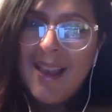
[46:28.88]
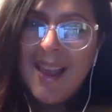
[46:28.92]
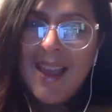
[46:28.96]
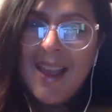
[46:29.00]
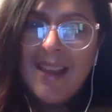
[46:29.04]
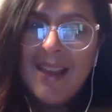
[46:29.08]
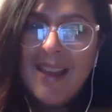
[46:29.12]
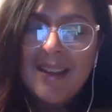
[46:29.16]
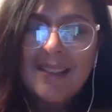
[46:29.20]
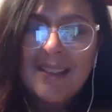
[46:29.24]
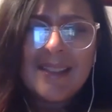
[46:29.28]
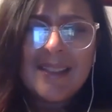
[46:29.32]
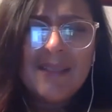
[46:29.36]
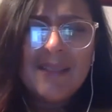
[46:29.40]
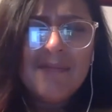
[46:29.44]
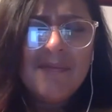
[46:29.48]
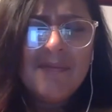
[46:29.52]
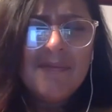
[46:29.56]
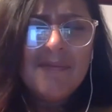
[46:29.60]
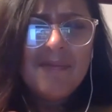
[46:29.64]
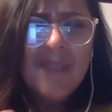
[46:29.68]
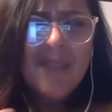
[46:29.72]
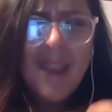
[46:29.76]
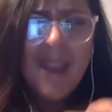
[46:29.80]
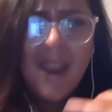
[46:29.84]
And it's a
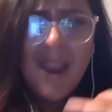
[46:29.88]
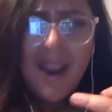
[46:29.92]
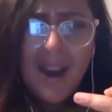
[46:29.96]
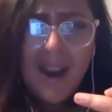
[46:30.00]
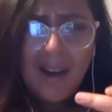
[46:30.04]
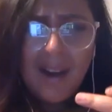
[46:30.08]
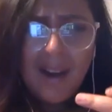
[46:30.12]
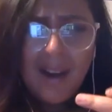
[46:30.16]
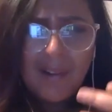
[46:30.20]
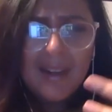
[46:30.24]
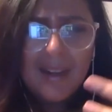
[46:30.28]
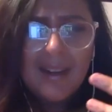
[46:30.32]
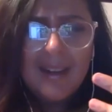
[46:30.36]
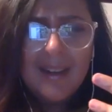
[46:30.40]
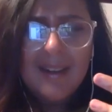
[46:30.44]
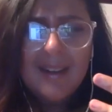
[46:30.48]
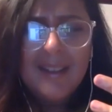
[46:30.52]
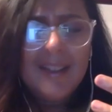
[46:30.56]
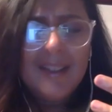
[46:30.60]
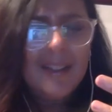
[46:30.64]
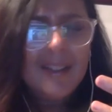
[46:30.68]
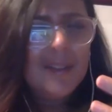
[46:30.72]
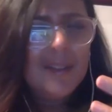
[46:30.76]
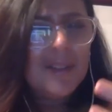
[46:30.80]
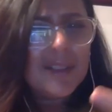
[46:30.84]
very,
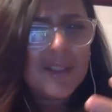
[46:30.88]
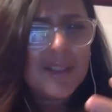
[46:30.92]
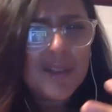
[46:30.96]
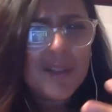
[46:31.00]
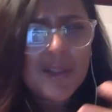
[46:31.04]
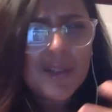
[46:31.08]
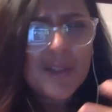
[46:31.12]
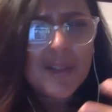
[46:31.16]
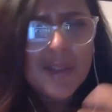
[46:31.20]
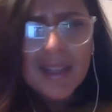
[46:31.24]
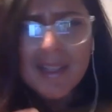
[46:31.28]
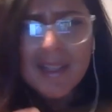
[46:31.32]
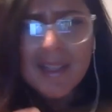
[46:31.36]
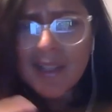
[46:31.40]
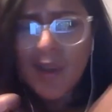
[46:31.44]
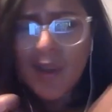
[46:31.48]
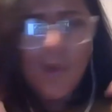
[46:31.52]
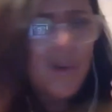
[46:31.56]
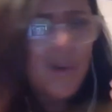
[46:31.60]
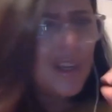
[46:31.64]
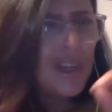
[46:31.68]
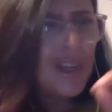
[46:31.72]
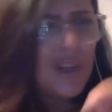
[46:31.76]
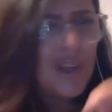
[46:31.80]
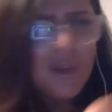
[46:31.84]
you know, it's just like so
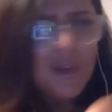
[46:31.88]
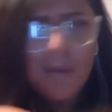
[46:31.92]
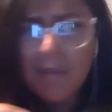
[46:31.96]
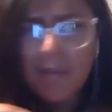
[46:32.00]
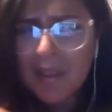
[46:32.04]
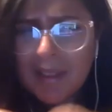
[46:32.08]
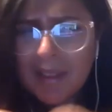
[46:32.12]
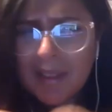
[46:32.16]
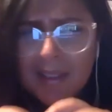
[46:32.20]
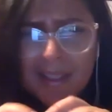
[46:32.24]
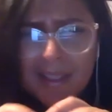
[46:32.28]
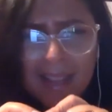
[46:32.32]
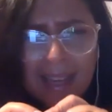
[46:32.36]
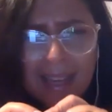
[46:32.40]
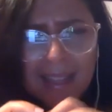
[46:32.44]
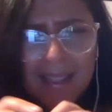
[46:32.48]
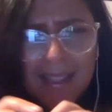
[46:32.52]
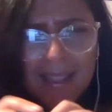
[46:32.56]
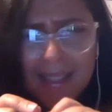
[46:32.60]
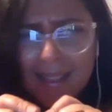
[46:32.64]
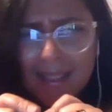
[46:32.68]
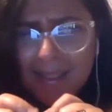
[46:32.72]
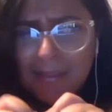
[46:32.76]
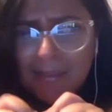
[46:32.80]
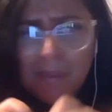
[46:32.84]
human, this like
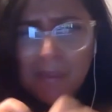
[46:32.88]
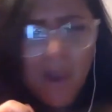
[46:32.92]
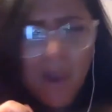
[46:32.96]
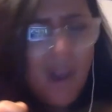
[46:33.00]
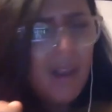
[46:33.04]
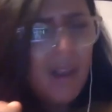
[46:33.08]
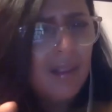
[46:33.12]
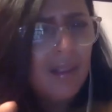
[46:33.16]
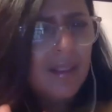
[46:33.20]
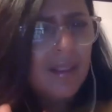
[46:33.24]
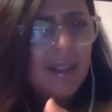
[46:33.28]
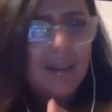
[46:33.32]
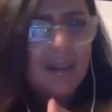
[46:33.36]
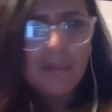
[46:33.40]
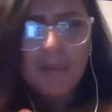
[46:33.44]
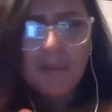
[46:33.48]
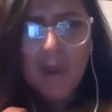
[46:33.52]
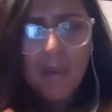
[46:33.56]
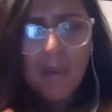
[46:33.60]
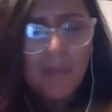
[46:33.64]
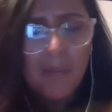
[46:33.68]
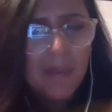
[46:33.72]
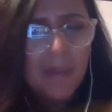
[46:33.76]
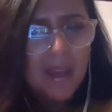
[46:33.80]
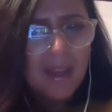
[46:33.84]
small little
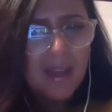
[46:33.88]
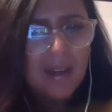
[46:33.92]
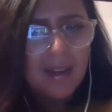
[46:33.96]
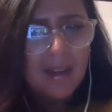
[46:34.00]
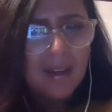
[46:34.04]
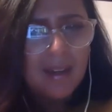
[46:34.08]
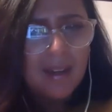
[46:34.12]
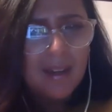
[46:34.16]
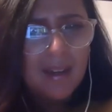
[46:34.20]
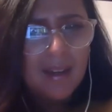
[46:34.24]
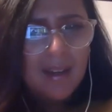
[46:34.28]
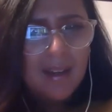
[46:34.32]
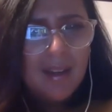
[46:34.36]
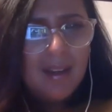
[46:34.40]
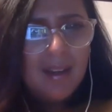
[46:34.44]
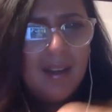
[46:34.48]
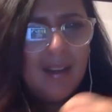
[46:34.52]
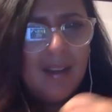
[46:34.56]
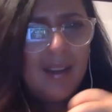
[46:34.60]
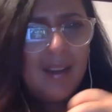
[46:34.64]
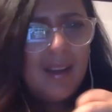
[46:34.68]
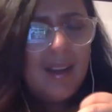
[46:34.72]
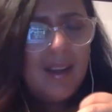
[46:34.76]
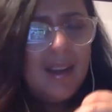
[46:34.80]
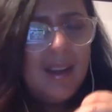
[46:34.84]
moment
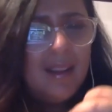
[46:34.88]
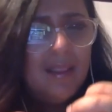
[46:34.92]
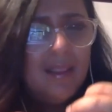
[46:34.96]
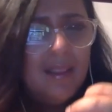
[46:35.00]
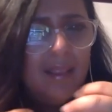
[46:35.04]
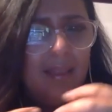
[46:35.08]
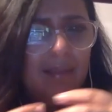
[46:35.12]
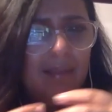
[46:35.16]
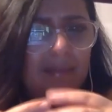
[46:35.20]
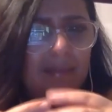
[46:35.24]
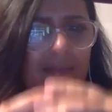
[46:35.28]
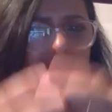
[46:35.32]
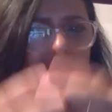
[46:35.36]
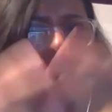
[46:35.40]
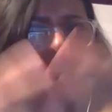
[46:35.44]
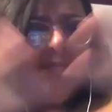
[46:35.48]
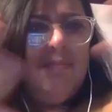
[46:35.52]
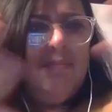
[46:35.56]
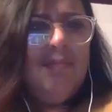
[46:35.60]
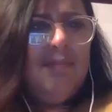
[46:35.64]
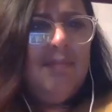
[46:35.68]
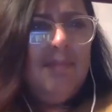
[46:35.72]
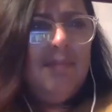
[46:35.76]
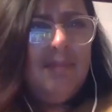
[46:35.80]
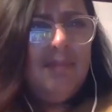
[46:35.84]
in
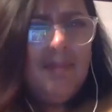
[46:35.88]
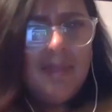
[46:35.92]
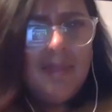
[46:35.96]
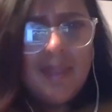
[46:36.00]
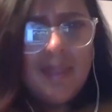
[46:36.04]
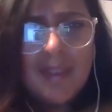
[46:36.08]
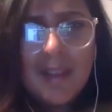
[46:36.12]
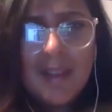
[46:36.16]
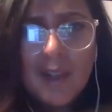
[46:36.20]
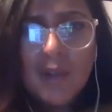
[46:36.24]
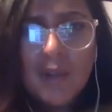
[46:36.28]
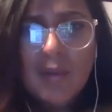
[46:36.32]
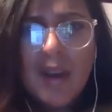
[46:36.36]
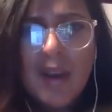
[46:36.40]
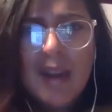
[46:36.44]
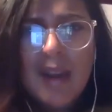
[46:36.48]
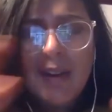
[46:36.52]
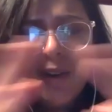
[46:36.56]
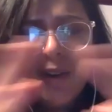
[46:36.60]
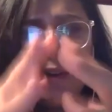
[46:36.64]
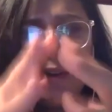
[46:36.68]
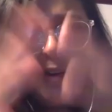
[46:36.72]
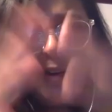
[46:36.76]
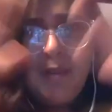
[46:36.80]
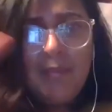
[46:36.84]
the
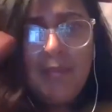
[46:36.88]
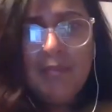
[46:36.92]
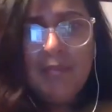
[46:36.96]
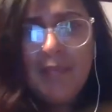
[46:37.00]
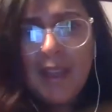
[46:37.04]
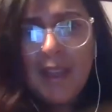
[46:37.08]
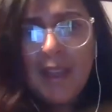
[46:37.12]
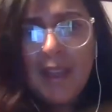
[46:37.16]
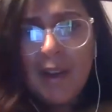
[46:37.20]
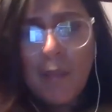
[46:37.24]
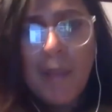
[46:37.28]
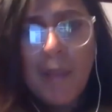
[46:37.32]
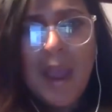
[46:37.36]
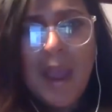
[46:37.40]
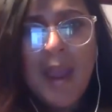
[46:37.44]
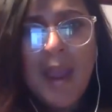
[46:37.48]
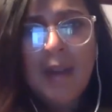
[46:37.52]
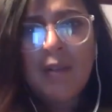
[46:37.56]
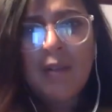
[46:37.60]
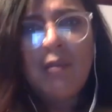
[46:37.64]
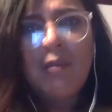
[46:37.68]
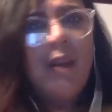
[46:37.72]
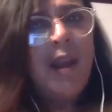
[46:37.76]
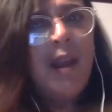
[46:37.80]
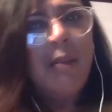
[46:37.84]
greater, you know,
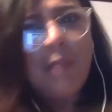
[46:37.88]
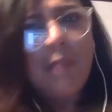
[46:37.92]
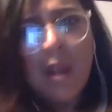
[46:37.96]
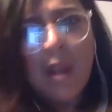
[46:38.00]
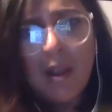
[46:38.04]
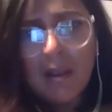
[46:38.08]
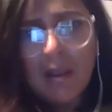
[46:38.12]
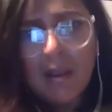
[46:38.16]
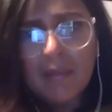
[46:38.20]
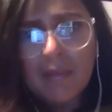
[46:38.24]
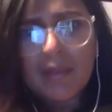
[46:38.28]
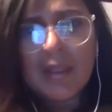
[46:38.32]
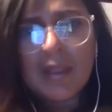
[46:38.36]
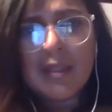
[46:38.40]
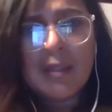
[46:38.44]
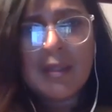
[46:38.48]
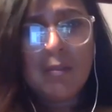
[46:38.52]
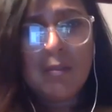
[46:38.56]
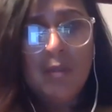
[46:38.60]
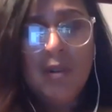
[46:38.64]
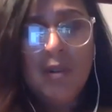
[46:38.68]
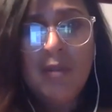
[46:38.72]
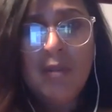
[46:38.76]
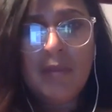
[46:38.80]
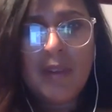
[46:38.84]
panorama of this
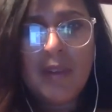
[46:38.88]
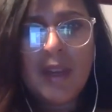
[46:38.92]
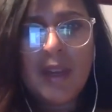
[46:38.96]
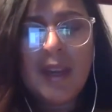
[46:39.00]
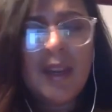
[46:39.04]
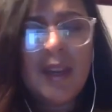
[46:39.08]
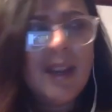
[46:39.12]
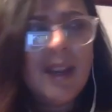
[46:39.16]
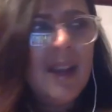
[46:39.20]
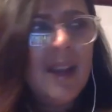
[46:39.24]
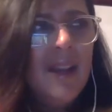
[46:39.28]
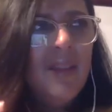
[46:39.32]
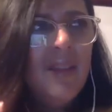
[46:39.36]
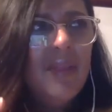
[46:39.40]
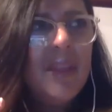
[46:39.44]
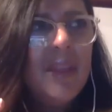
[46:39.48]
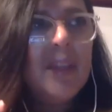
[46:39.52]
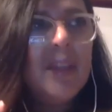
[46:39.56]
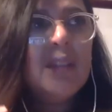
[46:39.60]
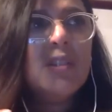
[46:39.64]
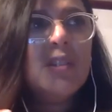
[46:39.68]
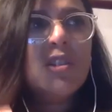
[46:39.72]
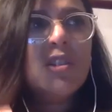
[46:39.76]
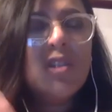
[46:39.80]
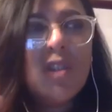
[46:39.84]
movie that
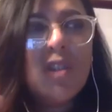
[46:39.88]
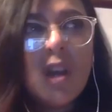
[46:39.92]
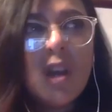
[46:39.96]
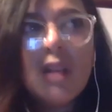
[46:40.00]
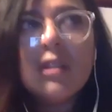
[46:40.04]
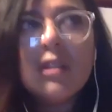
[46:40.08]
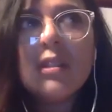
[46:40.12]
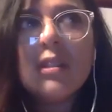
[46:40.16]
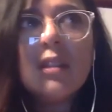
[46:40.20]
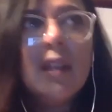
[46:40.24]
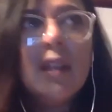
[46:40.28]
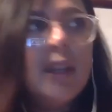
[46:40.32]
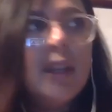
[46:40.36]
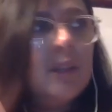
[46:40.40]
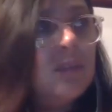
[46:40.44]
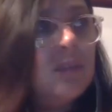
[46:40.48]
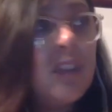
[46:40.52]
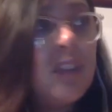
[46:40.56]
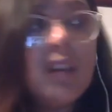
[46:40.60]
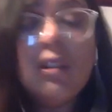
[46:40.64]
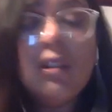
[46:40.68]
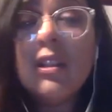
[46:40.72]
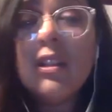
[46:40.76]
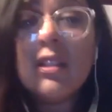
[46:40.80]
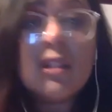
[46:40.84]
is just like,
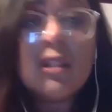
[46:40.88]
there are